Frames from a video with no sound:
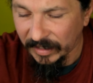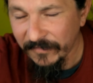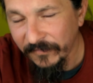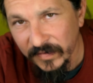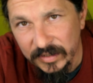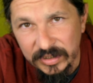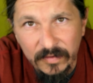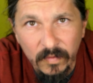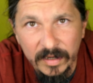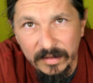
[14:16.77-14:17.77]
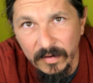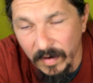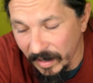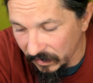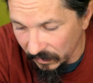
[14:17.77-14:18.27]
I'm fishing where the
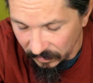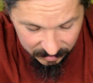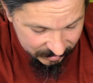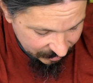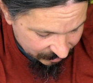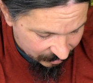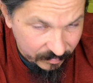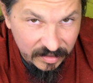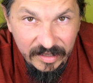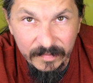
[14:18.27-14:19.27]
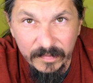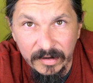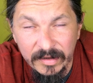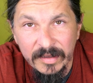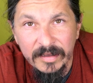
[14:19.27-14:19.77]
water is a little bit
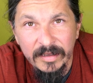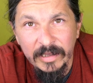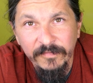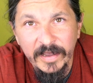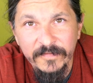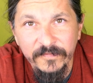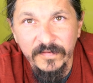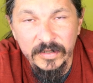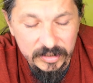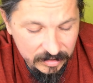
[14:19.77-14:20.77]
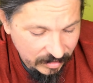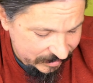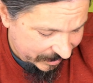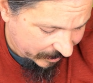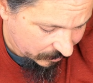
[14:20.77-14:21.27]
deeper. If I fish the
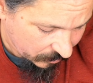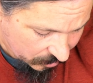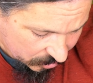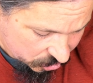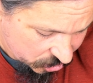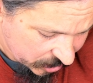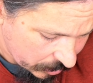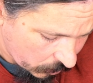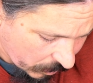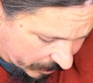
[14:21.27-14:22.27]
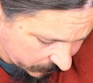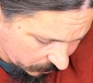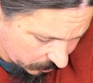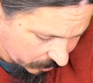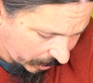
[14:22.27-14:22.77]
Zander in shallow
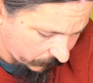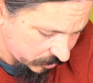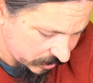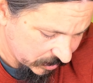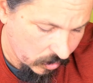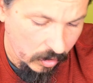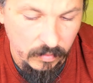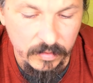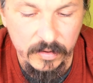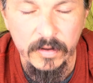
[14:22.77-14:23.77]
water, I will just go